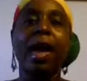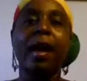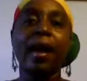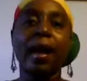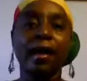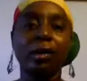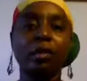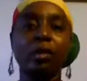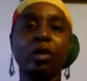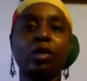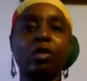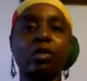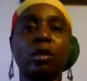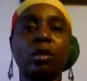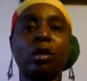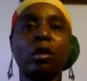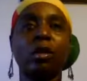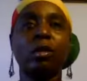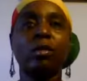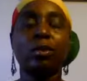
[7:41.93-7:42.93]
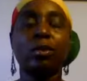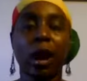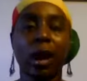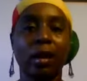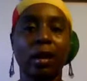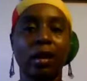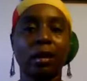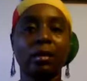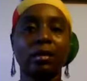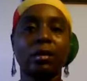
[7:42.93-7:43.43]
animal
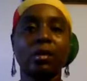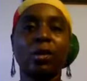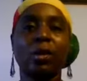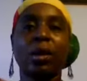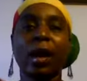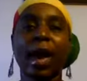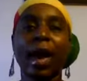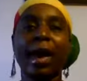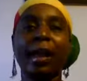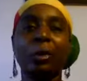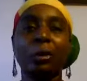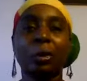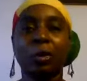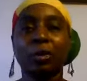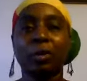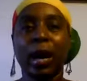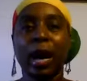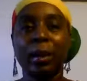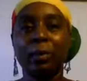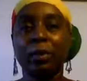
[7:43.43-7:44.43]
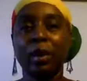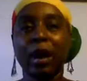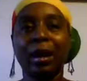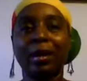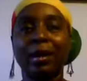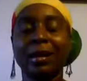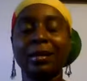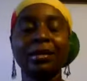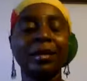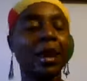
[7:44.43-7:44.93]
products or animal
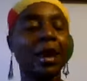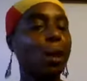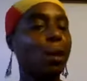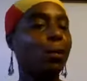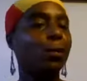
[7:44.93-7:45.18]
byproducts.